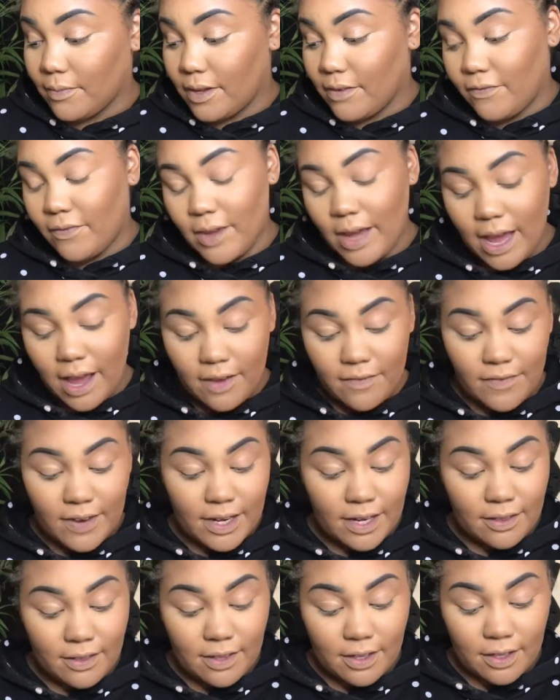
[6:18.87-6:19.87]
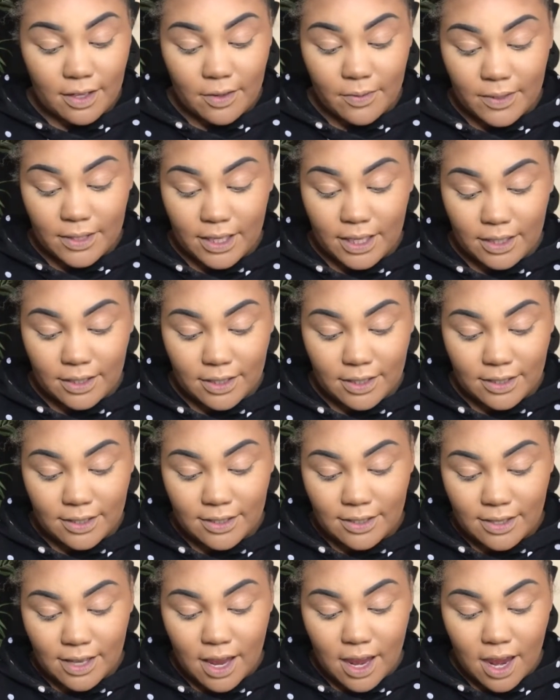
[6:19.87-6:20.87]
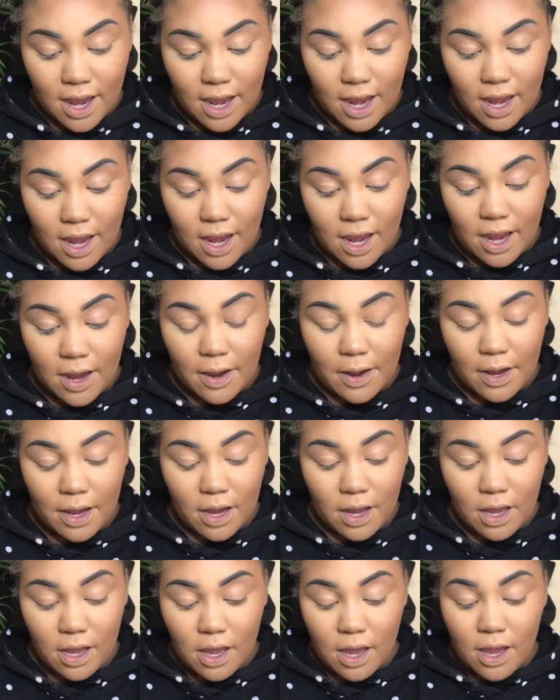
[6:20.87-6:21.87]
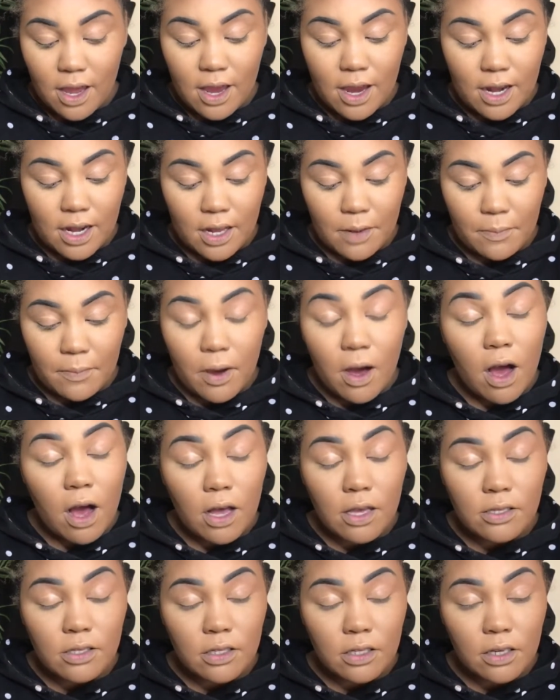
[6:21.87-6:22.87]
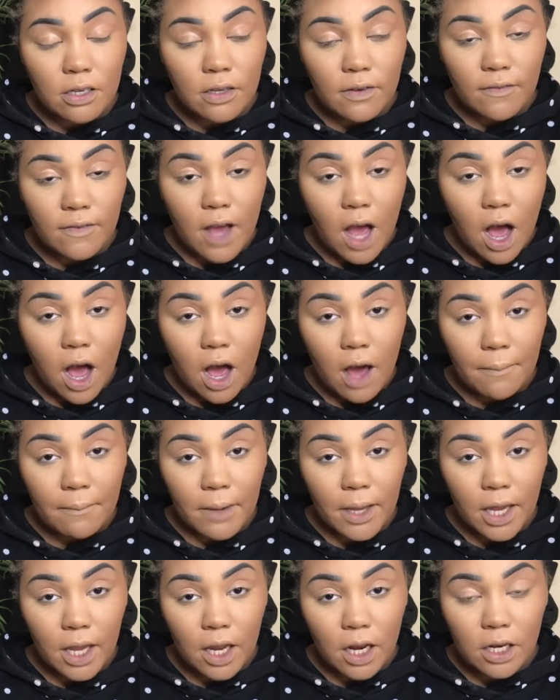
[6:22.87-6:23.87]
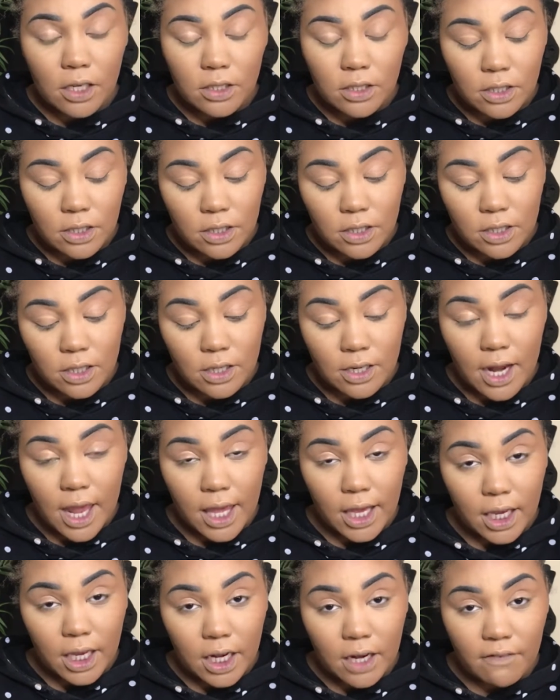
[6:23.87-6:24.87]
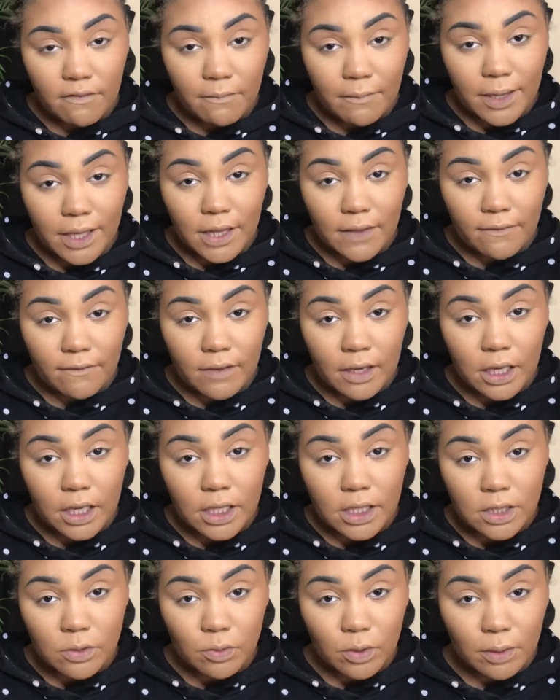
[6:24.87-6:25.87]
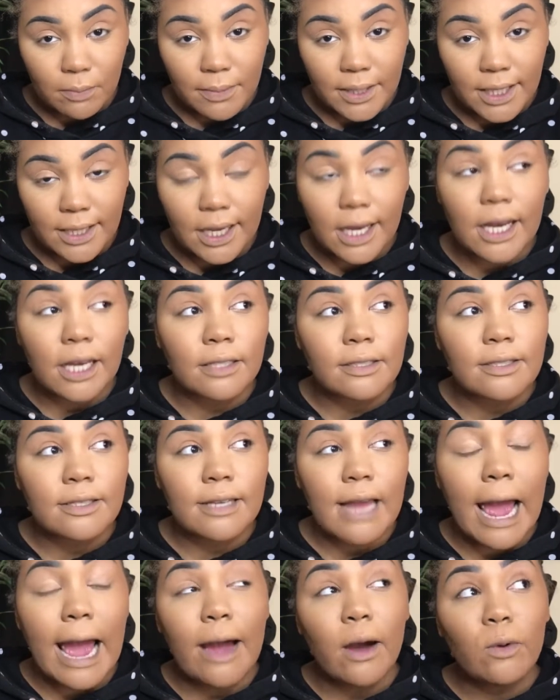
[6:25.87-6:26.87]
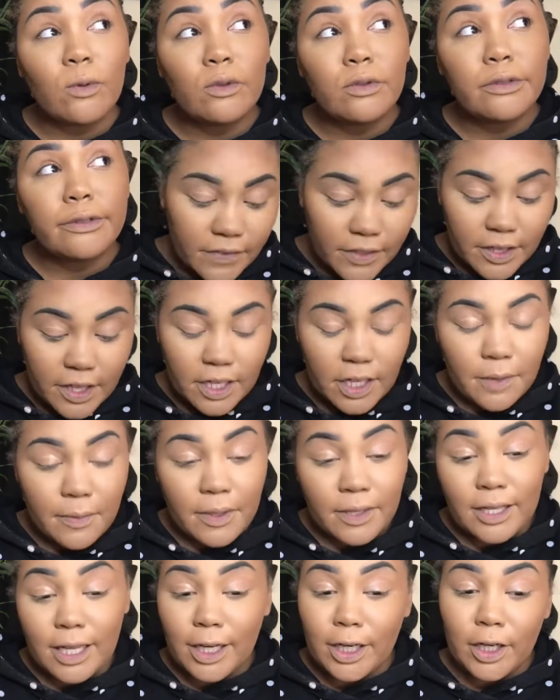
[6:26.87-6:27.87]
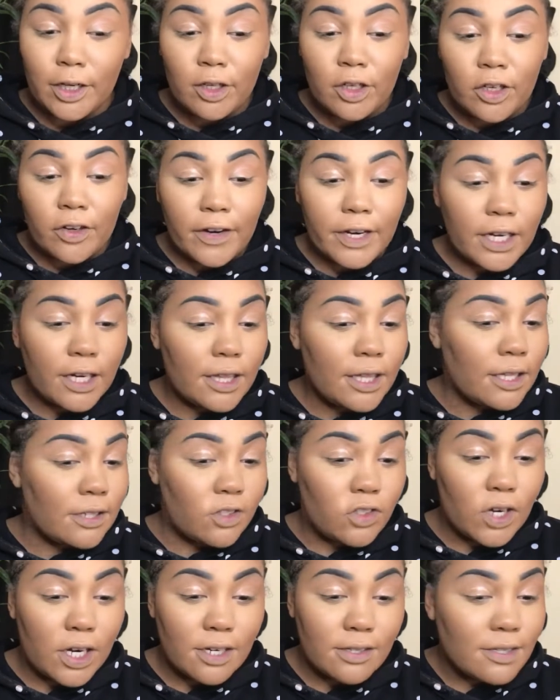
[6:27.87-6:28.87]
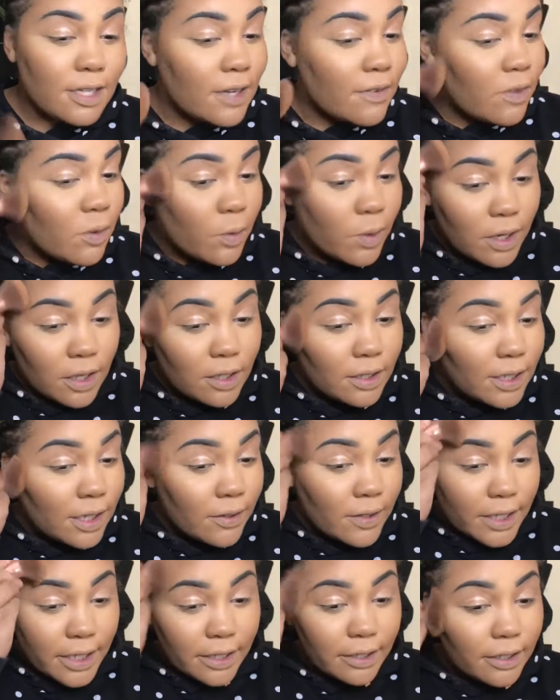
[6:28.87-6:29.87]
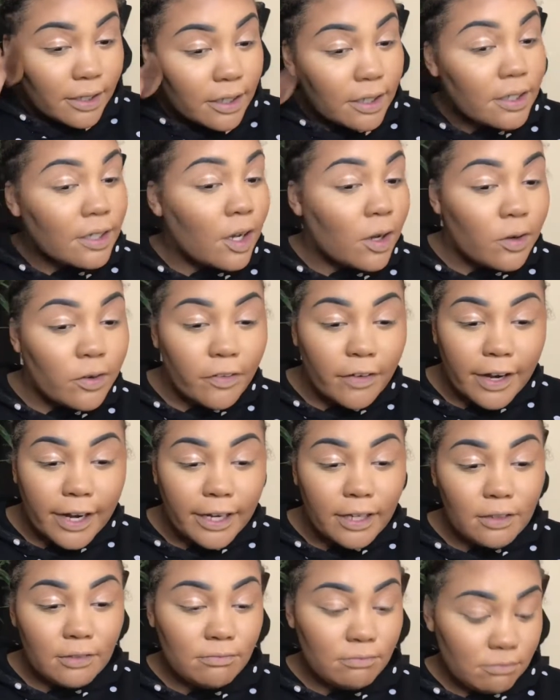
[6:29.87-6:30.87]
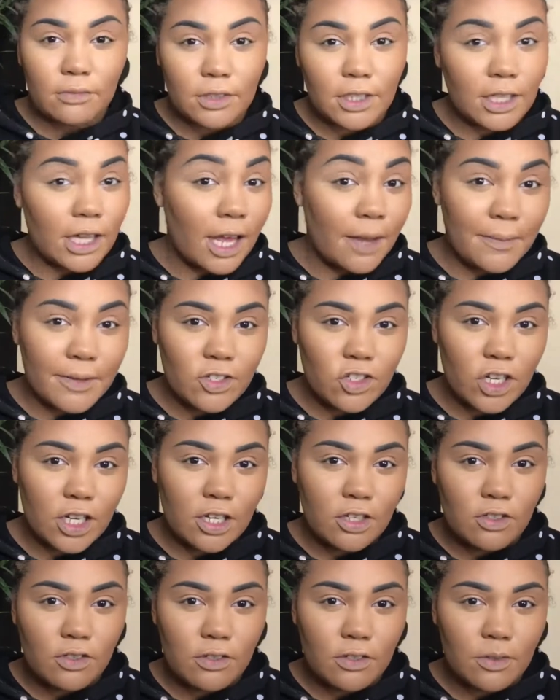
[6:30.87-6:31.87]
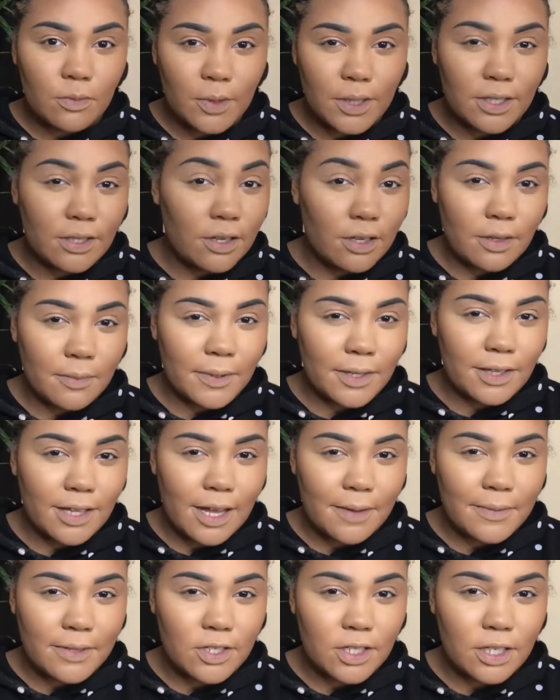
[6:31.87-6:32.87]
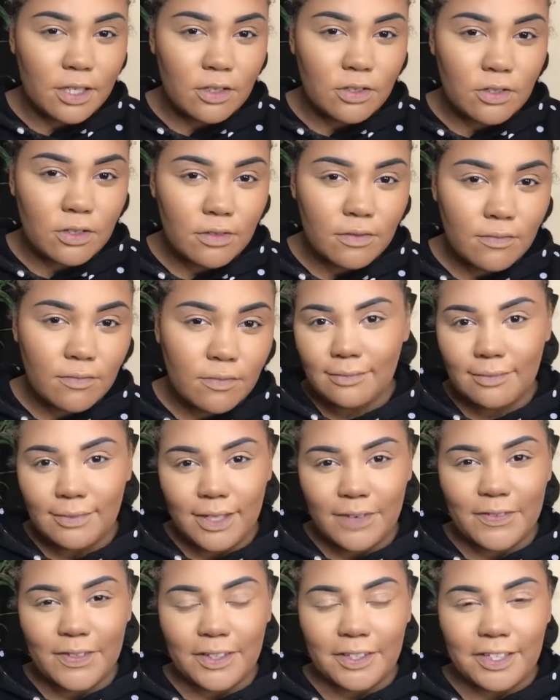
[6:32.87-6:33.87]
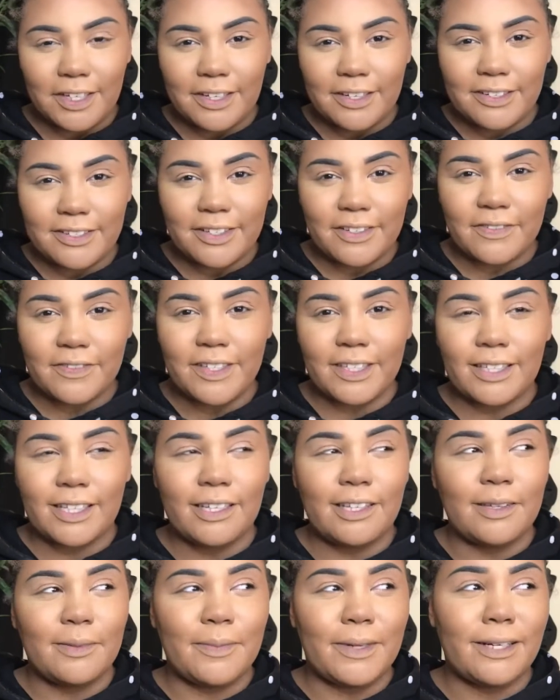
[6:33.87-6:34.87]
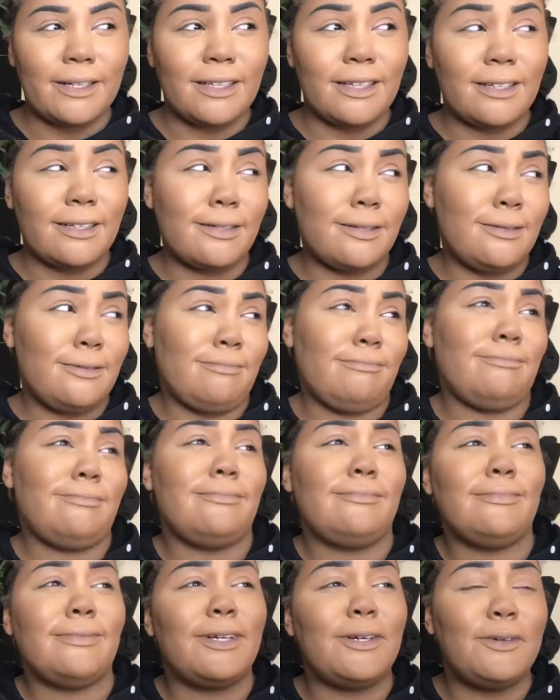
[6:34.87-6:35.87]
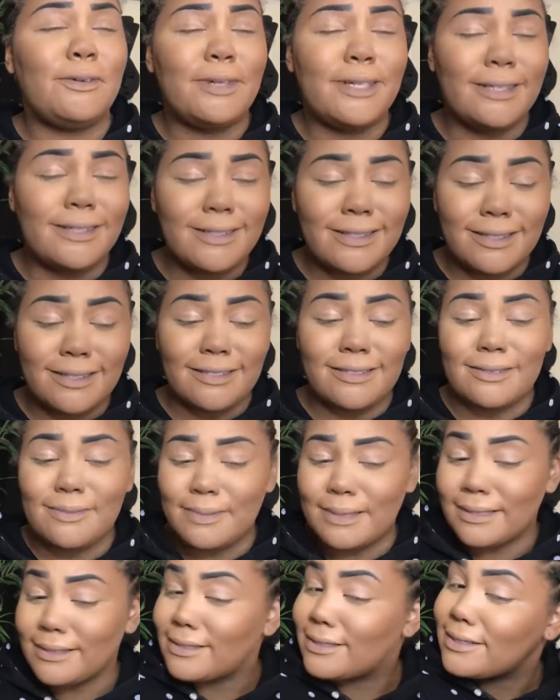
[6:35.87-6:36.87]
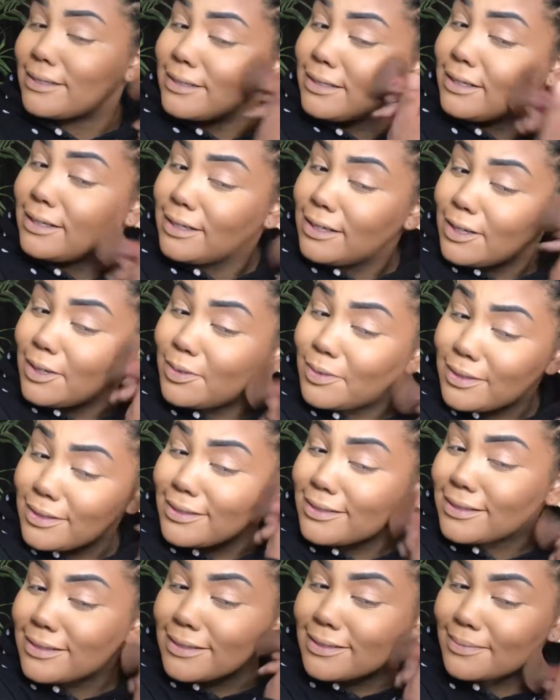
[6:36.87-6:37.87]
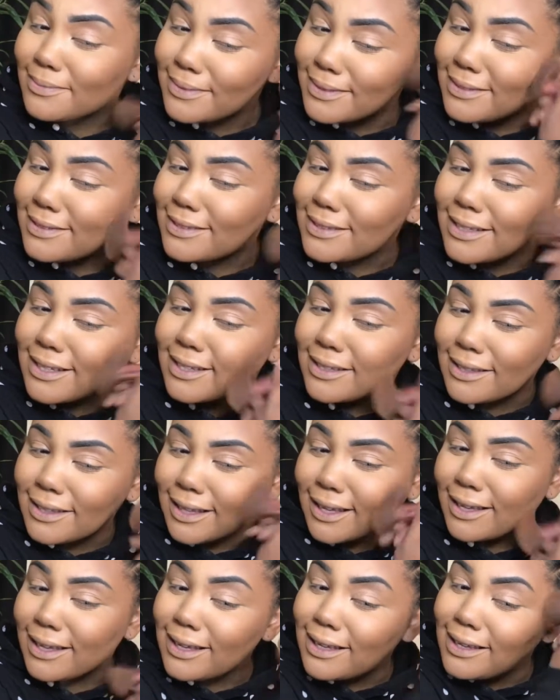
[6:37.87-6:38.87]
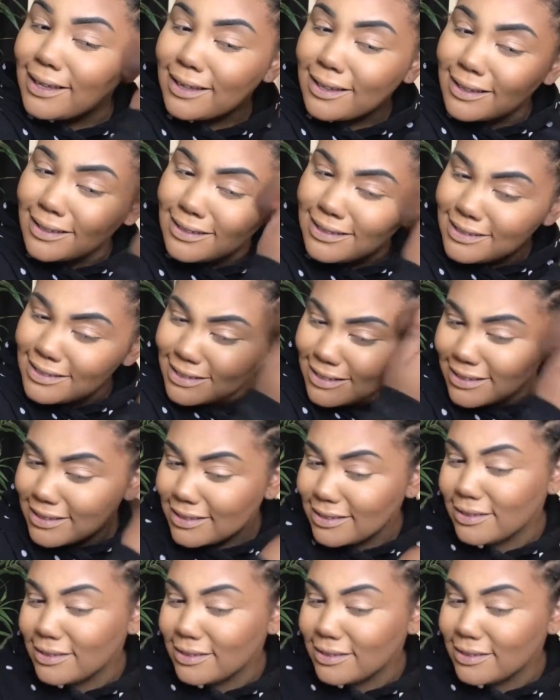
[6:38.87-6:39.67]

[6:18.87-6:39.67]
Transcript: If you have anything you would like to say, any positive comments, negative motherfuckers will be cussed out. If you're thinking about that girl Greta that's trying to save the world out here, go Gret. Climate change. We could talk about climate change. You ever look at yourself like that in the mirror like, who is this bitch? Who does this bitch think they is?